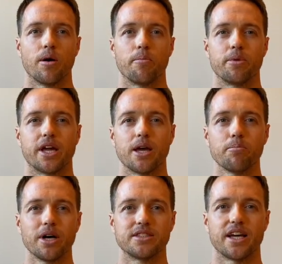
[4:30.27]
Begin
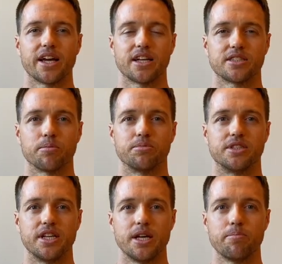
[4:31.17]
by taking some
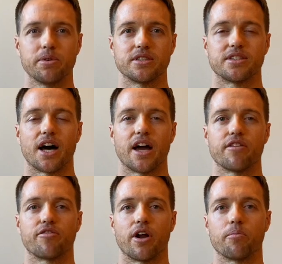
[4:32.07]
deep
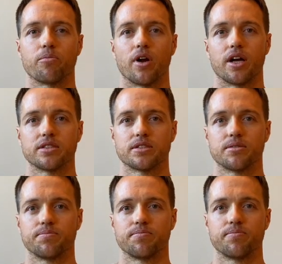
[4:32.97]
diaphragm breaths.
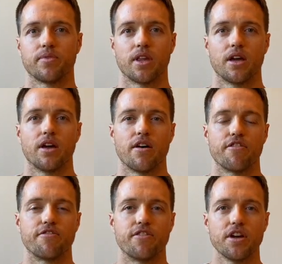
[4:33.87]

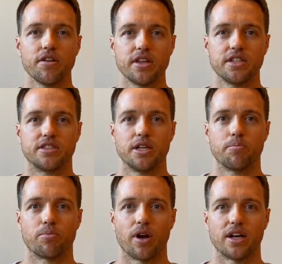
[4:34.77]
Feel these
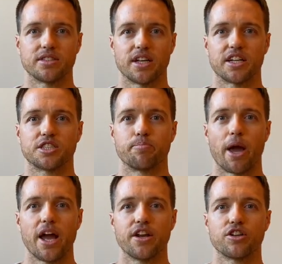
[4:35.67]
deep breaths
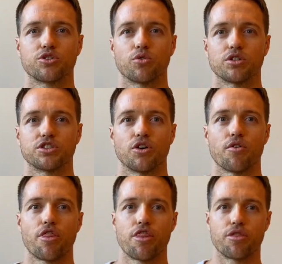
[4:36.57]
expand your torso
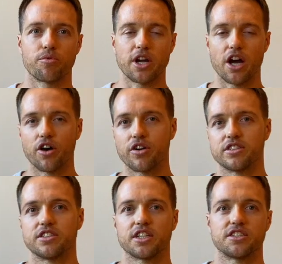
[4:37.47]

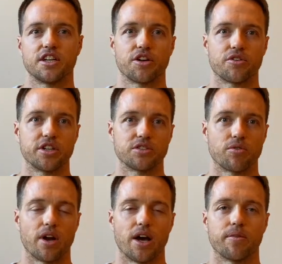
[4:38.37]
360 degrees
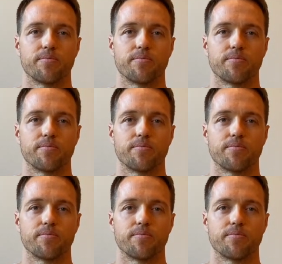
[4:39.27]
around.